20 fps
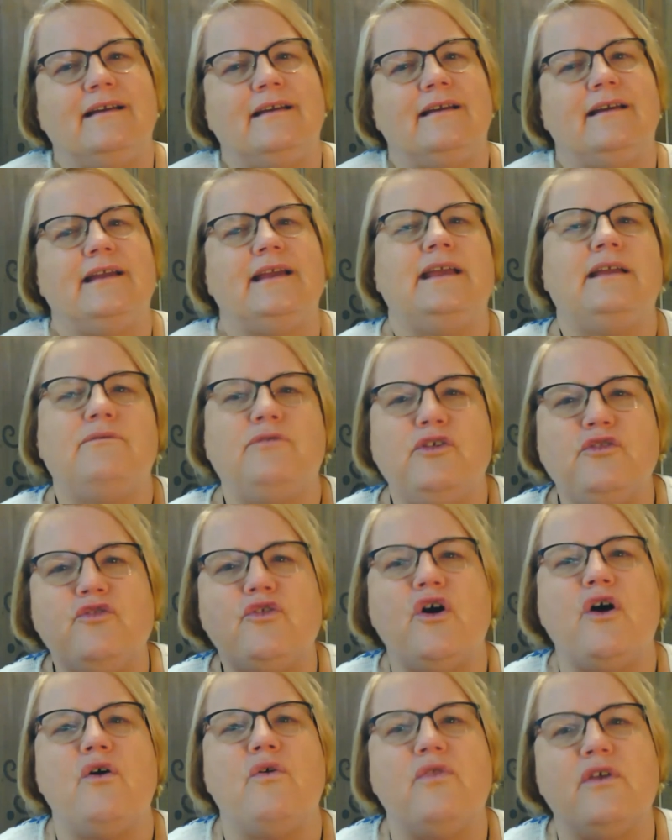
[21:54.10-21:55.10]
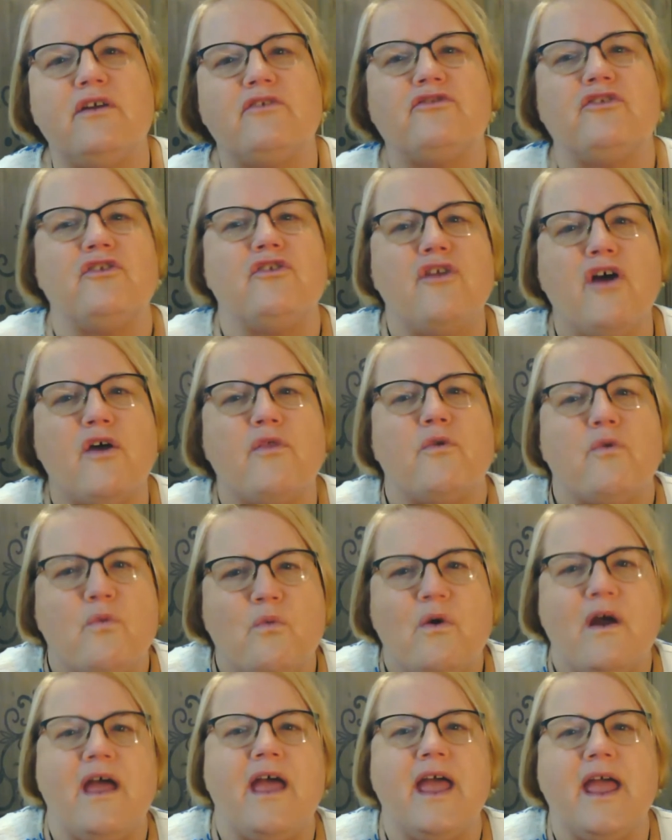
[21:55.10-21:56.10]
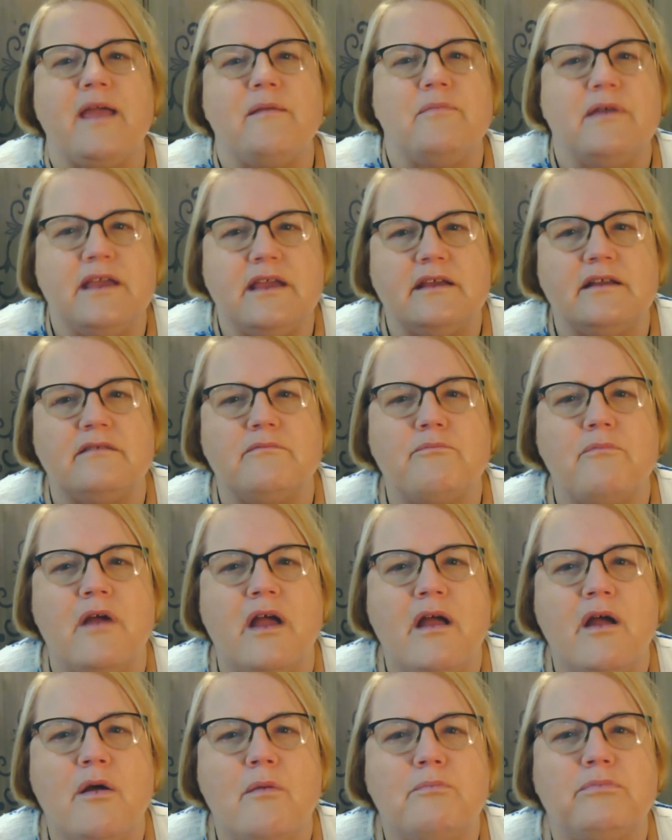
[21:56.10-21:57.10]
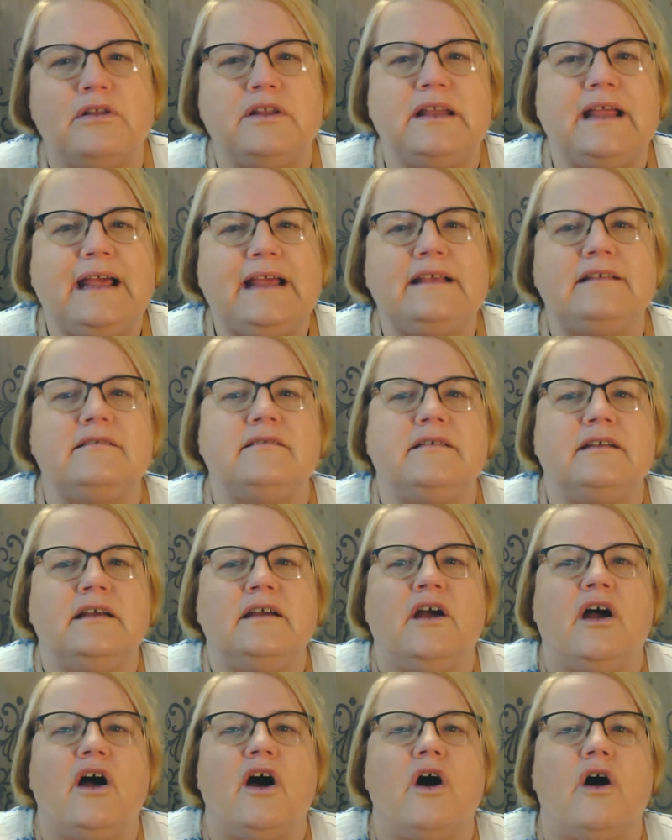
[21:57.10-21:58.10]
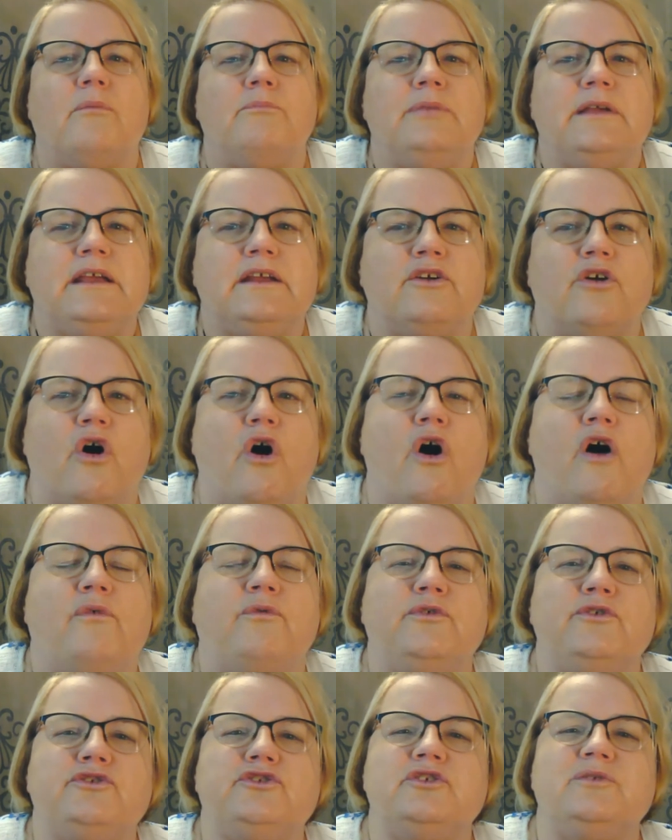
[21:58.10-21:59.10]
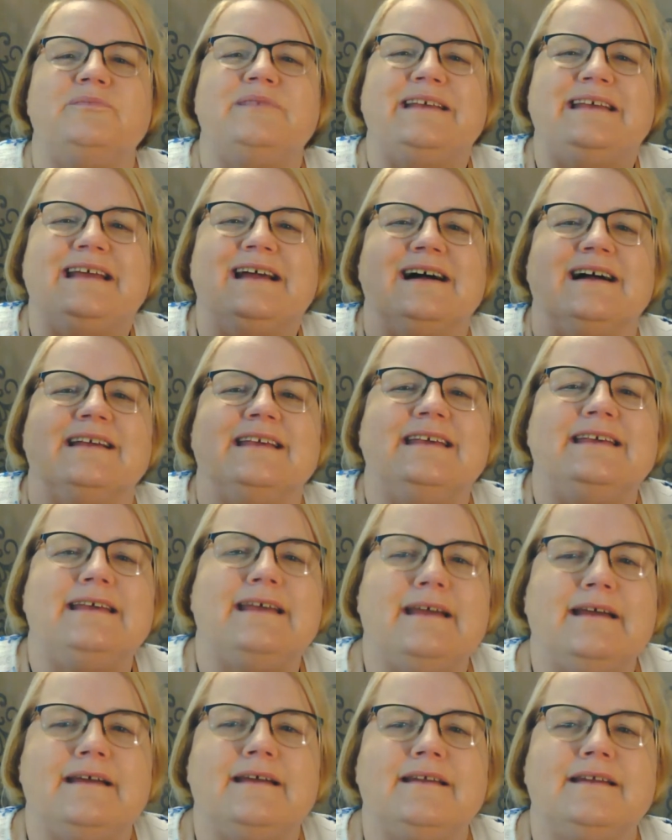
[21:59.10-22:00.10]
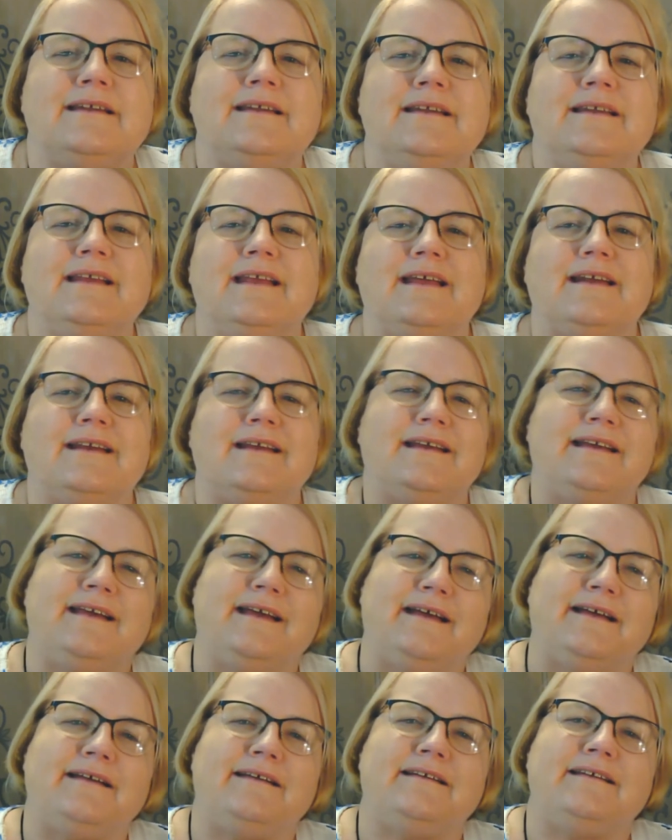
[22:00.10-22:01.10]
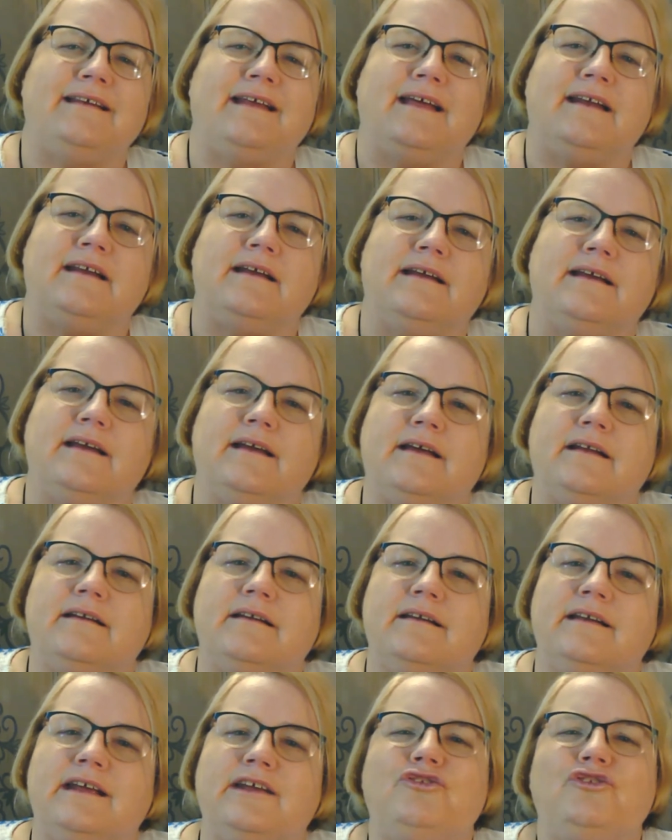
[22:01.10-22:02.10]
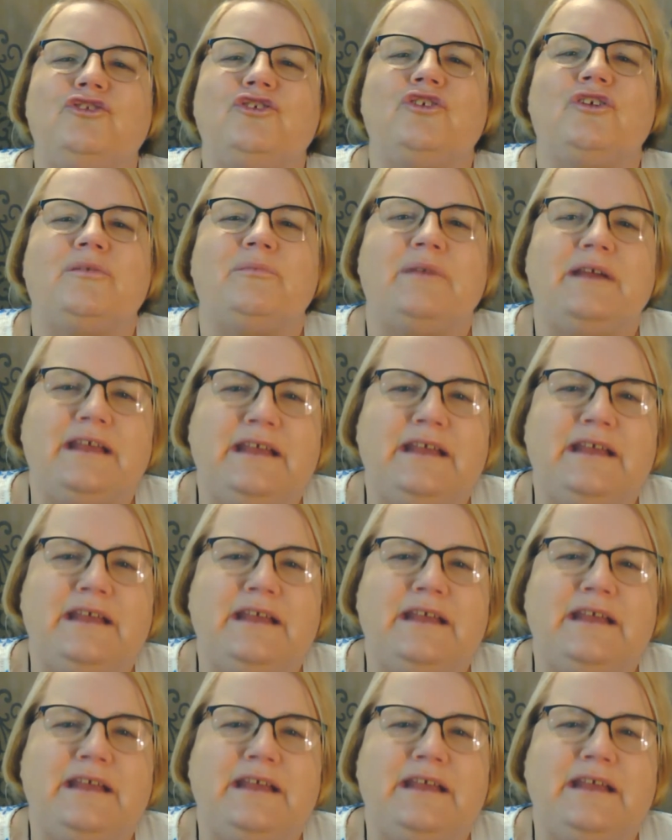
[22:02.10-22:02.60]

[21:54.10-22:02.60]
Even though there's another way being offered to me again and again and again. It took me